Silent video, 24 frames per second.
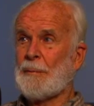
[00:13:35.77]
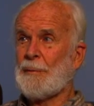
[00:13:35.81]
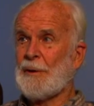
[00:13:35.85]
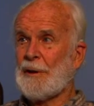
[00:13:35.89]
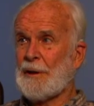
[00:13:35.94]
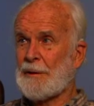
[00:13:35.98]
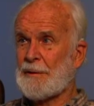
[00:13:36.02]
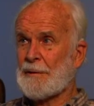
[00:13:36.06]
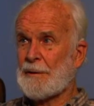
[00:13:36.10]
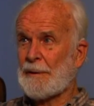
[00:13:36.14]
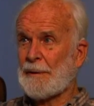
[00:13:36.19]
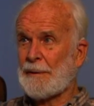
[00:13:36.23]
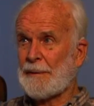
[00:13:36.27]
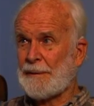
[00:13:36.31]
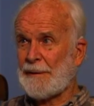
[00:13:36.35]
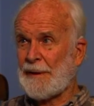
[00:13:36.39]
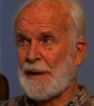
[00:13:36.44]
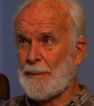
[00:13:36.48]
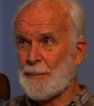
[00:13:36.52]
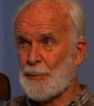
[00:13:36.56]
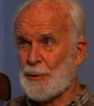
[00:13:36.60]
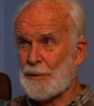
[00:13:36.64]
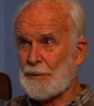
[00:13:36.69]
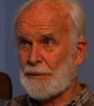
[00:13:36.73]
in this little
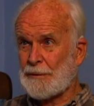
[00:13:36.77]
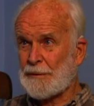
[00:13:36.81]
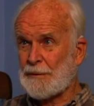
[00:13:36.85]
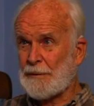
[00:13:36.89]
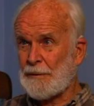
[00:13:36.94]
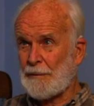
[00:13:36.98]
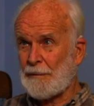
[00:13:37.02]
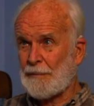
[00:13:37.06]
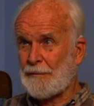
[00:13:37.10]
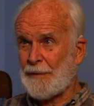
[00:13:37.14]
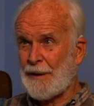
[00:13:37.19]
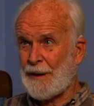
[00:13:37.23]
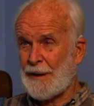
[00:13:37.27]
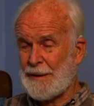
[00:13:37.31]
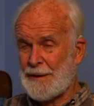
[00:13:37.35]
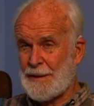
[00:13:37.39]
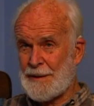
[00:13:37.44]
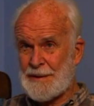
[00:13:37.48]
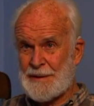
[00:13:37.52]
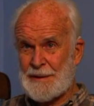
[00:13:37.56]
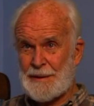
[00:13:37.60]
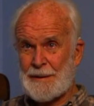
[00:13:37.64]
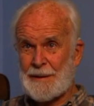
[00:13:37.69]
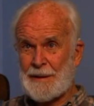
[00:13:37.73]
neighborhood called Vine
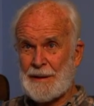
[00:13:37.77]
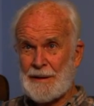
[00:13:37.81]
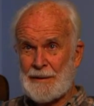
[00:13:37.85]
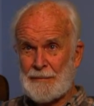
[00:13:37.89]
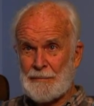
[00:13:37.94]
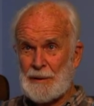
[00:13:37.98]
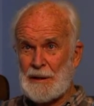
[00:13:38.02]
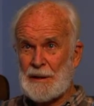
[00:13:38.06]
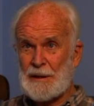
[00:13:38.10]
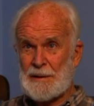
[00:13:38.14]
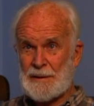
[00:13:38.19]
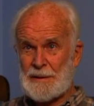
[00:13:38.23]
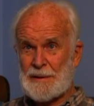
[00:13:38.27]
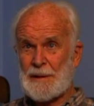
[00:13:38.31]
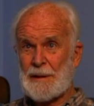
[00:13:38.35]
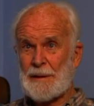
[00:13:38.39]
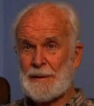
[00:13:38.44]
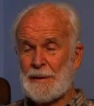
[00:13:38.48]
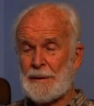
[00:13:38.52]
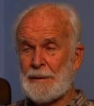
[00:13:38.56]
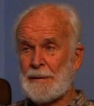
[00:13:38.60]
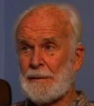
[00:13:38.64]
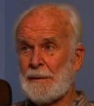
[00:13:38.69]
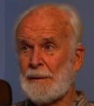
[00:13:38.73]
City, and we
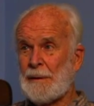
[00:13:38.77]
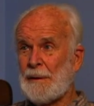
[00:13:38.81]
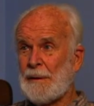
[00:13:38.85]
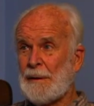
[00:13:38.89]
decided